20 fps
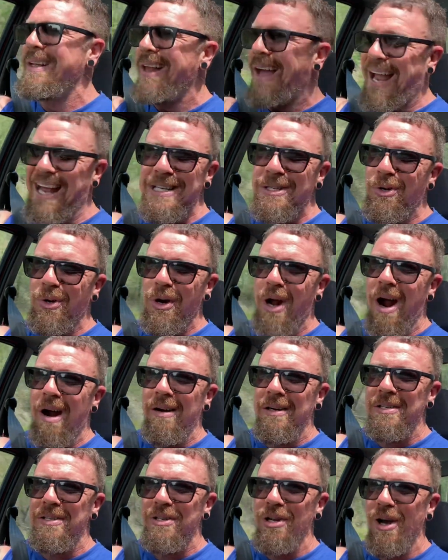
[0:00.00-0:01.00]
Escort
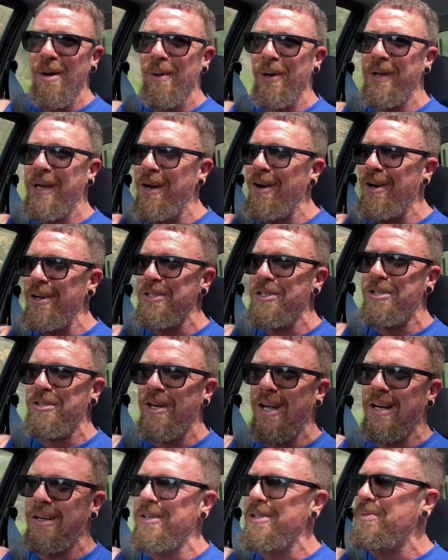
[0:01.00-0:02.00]
RS Turbo here in
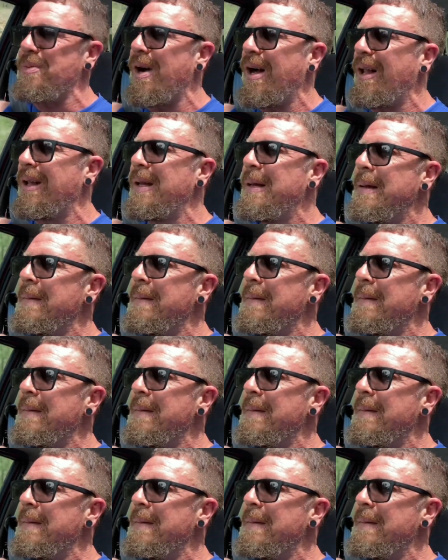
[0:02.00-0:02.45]
Australia as well.